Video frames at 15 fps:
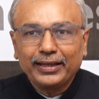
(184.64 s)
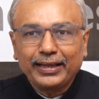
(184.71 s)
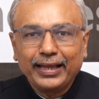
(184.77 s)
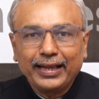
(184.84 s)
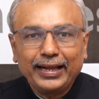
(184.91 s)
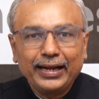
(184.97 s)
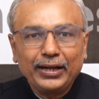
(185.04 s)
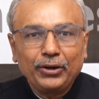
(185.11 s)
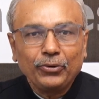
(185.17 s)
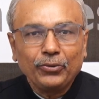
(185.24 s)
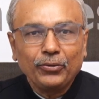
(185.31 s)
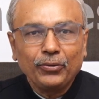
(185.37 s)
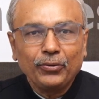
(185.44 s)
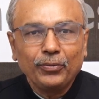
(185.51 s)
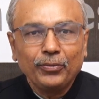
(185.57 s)
king
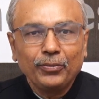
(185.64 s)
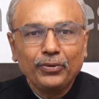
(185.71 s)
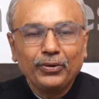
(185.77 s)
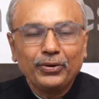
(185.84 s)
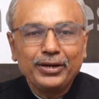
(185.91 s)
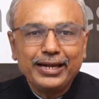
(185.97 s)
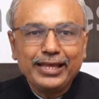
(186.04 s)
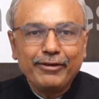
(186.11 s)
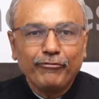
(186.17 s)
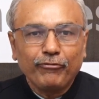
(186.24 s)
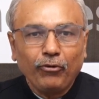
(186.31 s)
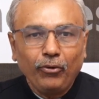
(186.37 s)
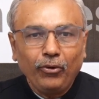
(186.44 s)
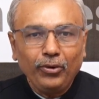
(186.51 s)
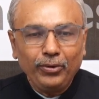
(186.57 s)
into
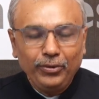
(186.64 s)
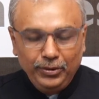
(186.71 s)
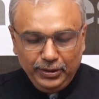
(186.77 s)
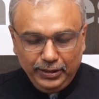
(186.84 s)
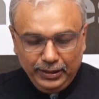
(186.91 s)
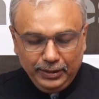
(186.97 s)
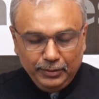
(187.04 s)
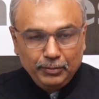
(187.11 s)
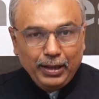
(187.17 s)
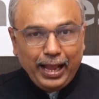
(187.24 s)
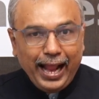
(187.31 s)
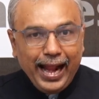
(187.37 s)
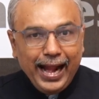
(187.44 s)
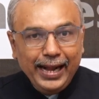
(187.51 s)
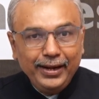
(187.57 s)
d4,
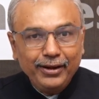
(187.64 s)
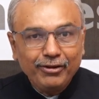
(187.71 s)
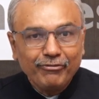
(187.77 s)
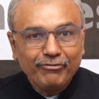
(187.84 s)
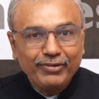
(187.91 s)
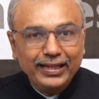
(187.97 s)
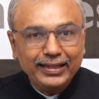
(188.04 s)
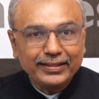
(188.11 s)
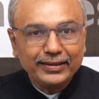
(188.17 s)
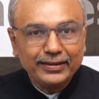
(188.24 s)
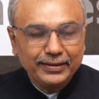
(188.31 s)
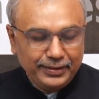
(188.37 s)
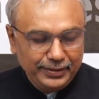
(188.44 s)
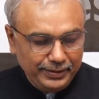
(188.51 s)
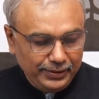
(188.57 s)
and with
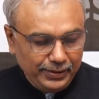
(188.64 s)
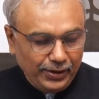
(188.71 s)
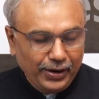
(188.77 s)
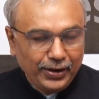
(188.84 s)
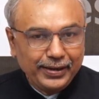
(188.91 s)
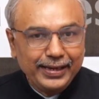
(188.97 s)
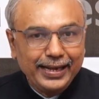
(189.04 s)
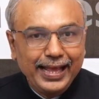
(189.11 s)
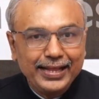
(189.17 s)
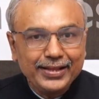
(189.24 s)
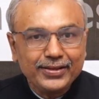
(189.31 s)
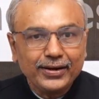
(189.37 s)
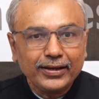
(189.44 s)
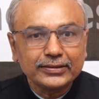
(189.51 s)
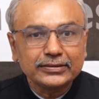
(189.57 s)
a
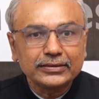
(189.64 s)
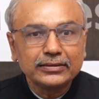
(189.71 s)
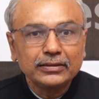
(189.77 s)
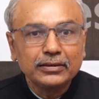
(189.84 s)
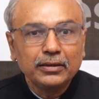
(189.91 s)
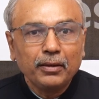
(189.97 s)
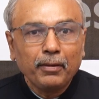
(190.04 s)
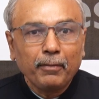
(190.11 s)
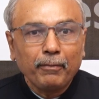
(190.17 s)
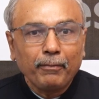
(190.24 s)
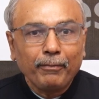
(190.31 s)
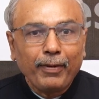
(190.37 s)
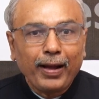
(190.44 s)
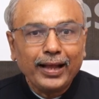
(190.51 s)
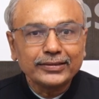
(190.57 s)
dangerous
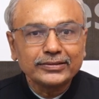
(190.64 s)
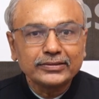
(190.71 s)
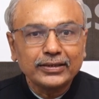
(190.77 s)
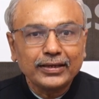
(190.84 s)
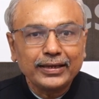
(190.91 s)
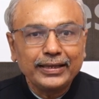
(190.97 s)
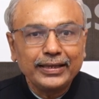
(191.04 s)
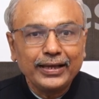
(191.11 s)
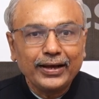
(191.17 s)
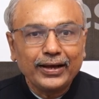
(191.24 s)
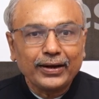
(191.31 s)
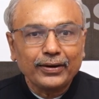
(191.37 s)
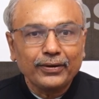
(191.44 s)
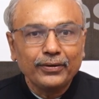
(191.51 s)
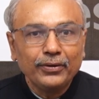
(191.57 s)
passer
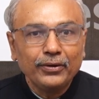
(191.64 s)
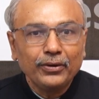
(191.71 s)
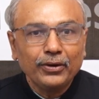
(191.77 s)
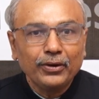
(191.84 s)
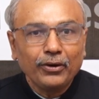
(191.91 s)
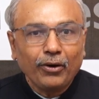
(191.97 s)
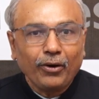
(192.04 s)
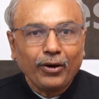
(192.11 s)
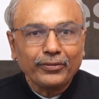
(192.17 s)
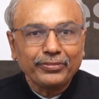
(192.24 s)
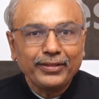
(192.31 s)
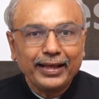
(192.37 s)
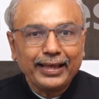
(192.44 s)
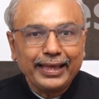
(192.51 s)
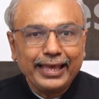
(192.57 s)
here on
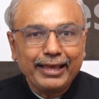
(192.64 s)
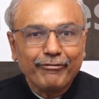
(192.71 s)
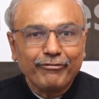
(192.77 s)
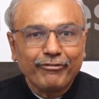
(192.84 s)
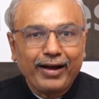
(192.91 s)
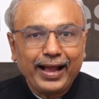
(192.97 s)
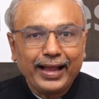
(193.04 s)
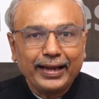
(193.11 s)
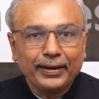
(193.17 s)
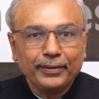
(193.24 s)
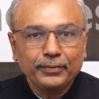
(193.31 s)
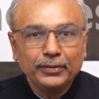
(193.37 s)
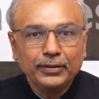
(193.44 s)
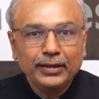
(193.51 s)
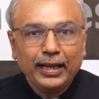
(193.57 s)
the a file.
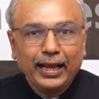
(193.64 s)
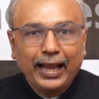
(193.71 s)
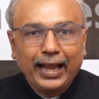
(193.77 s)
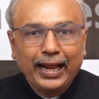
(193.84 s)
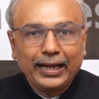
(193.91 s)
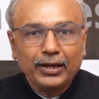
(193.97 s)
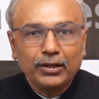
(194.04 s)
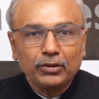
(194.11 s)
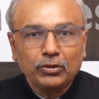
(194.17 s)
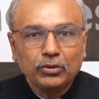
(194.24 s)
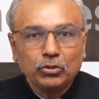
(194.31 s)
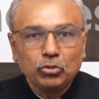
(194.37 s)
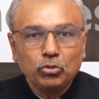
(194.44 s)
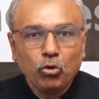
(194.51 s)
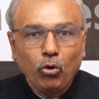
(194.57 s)
And
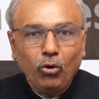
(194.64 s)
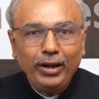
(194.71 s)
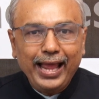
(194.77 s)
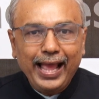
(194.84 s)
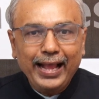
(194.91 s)
though